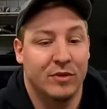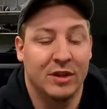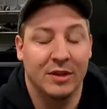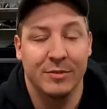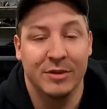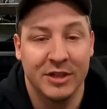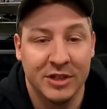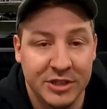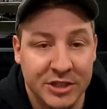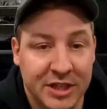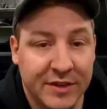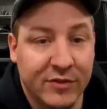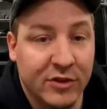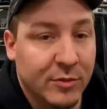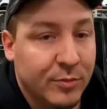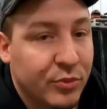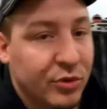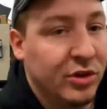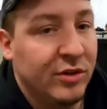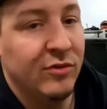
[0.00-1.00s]
let me just give
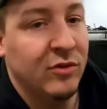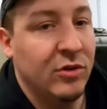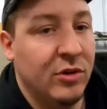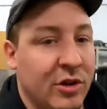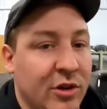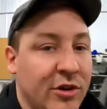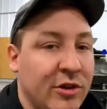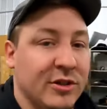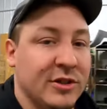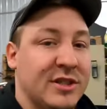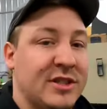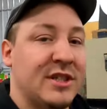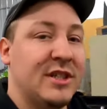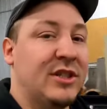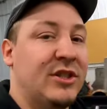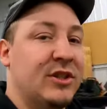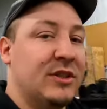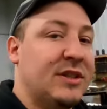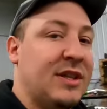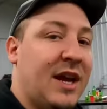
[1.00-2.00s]
you a preview here. You'll see
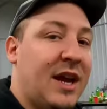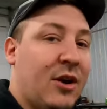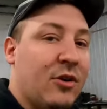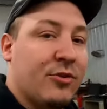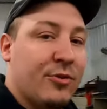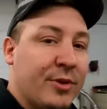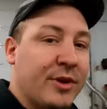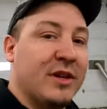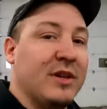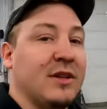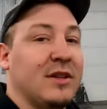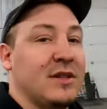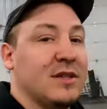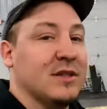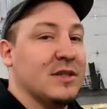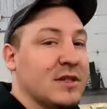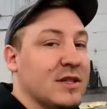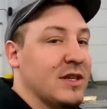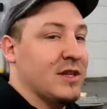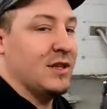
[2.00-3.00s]
just how quickly
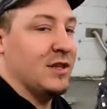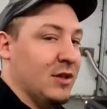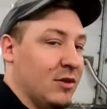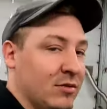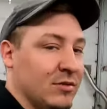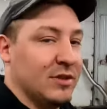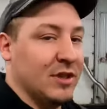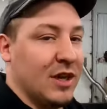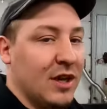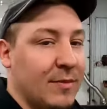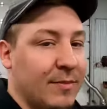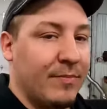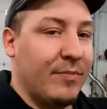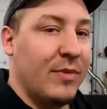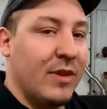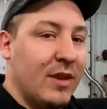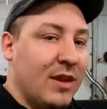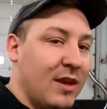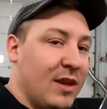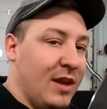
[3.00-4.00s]
this thing goes
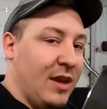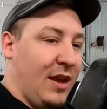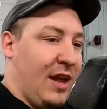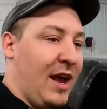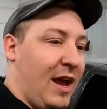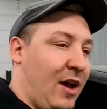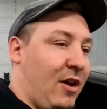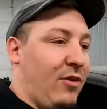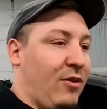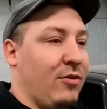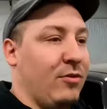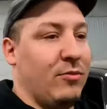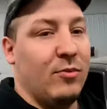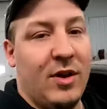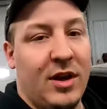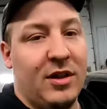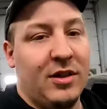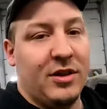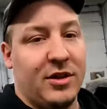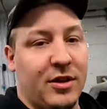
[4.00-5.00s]
up and how
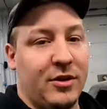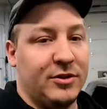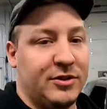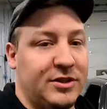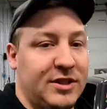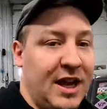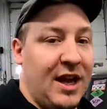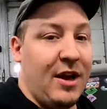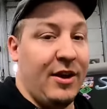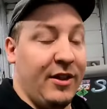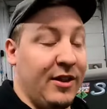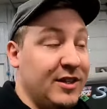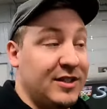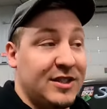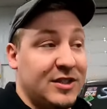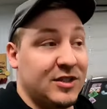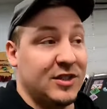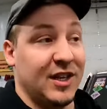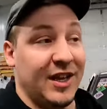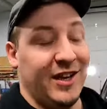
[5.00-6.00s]
well it goes down. And
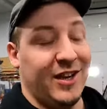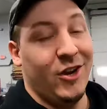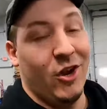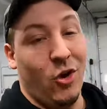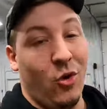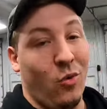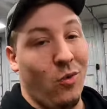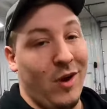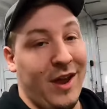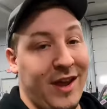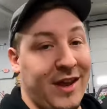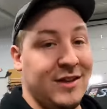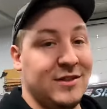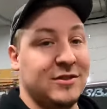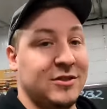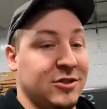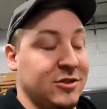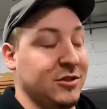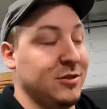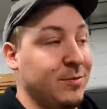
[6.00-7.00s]
this is like no
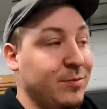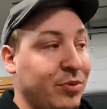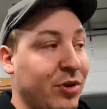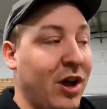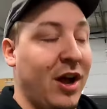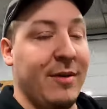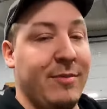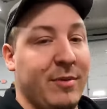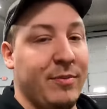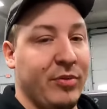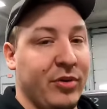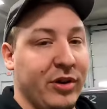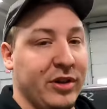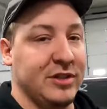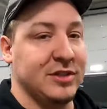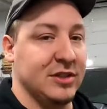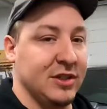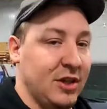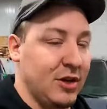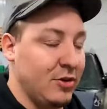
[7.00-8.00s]
weight, so it'll probably be pretty
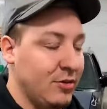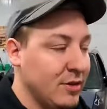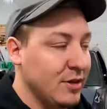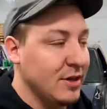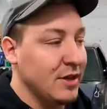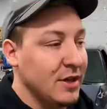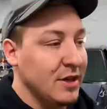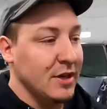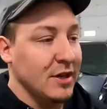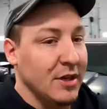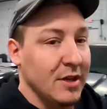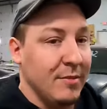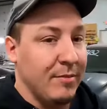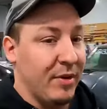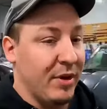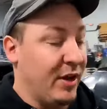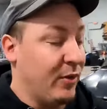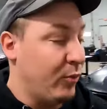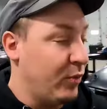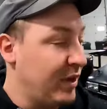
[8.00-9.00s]
slow.
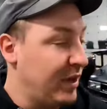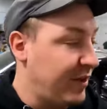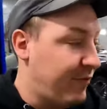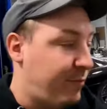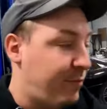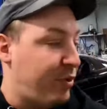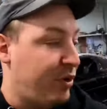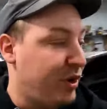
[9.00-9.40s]
But we have